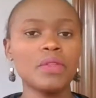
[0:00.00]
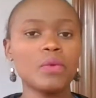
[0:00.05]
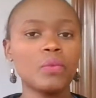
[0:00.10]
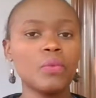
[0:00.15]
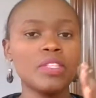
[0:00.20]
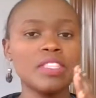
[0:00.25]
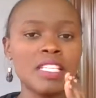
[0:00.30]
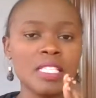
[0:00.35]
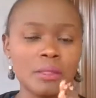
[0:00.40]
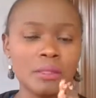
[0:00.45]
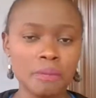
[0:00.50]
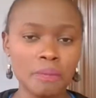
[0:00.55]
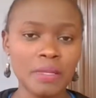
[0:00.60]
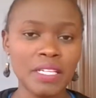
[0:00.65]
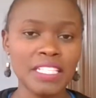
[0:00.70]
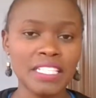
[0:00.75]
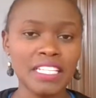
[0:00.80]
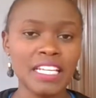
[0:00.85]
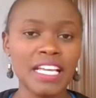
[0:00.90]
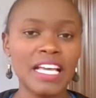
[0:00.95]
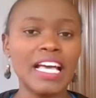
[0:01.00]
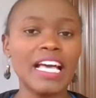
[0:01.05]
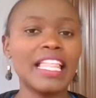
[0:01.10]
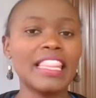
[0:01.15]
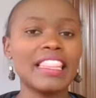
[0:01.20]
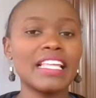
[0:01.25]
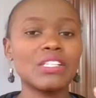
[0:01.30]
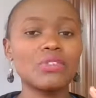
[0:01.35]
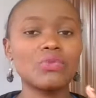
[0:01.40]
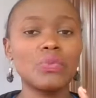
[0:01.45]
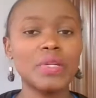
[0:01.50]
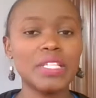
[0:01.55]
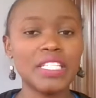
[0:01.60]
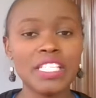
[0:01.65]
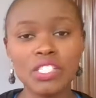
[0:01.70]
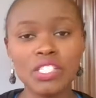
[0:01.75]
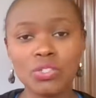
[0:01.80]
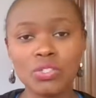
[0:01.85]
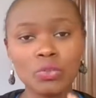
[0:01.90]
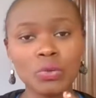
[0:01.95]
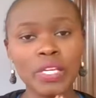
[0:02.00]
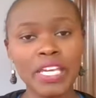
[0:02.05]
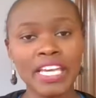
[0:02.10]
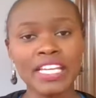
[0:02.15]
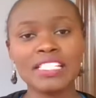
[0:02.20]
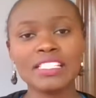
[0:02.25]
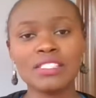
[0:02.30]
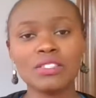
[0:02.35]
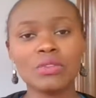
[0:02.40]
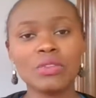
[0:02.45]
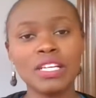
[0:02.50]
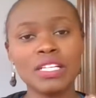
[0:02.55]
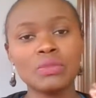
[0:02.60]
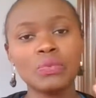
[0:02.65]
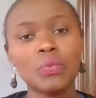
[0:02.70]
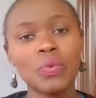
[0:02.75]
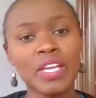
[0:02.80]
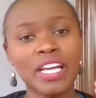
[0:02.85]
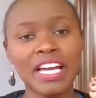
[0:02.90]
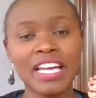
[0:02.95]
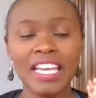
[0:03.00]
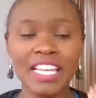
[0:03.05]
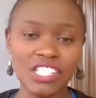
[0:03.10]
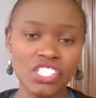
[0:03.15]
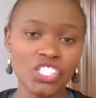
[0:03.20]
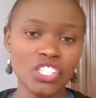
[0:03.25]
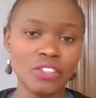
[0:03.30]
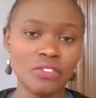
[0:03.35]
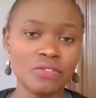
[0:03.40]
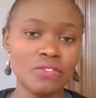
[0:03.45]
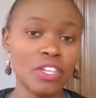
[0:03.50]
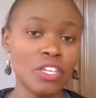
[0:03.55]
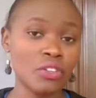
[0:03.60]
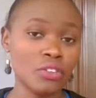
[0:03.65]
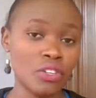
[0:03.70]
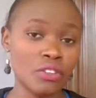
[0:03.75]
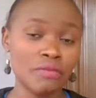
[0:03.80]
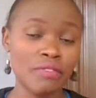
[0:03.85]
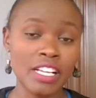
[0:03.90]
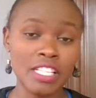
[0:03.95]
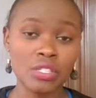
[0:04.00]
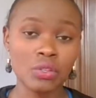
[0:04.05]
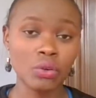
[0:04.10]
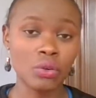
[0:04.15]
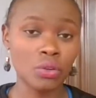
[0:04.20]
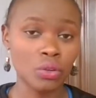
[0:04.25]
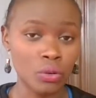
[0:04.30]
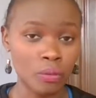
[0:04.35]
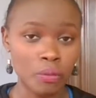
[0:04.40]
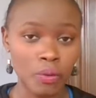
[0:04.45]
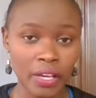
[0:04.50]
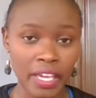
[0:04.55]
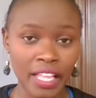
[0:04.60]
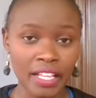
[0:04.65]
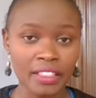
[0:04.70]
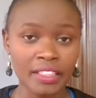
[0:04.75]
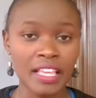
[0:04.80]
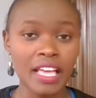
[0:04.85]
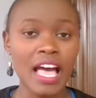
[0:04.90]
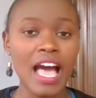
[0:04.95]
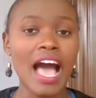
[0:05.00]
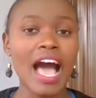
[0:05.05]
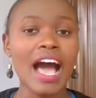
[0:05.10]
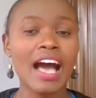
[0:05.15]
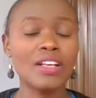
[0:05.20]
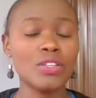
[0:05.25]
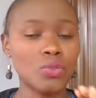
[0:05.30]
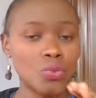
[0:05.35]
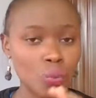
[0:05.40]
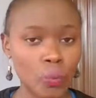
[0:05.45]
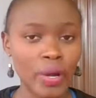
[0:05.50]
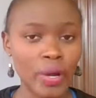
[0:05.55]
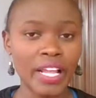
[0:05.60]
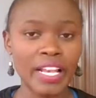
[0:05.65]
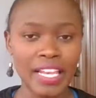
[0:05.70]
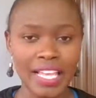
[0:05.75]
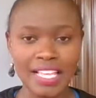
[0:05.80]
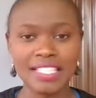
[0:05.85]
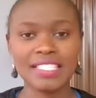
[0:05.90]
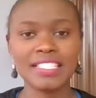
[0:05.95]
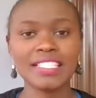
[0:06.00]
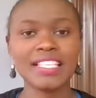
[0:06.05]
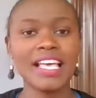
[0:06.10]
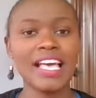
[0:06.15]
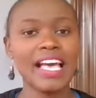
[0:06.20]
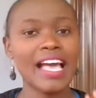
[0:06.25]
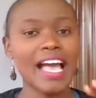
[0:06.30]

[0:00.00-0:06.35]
with the speed that we need to get, so that we can achieve the universal global health, as well as